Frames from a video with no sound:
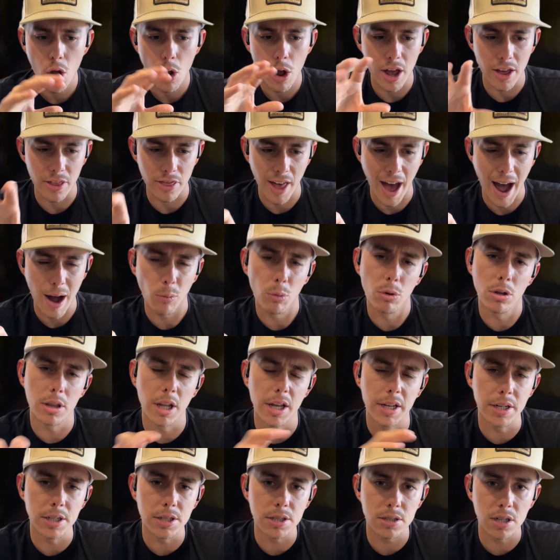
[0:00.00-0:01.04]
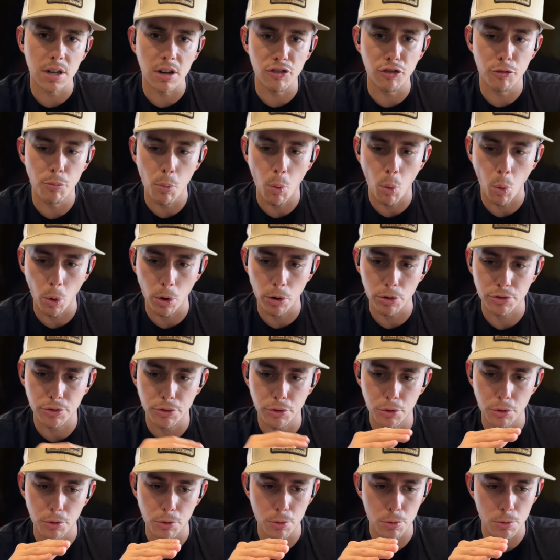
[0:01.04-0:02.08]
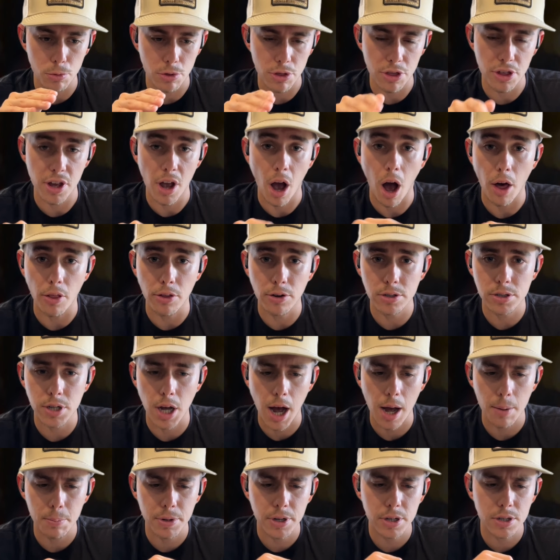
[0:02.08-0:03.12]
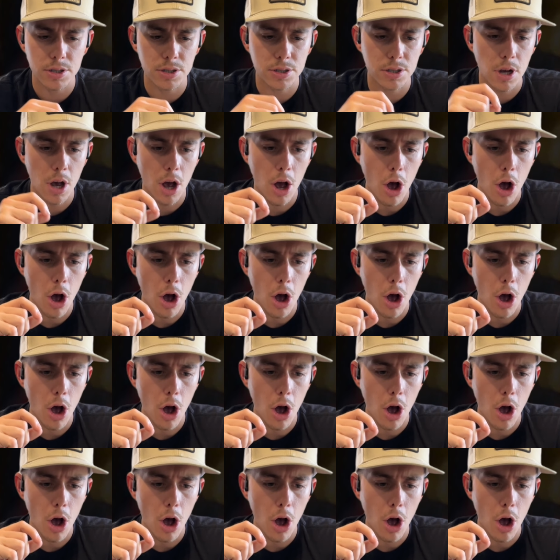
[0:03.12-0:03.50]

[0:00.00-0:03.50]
and that will lend itself more to the other topics.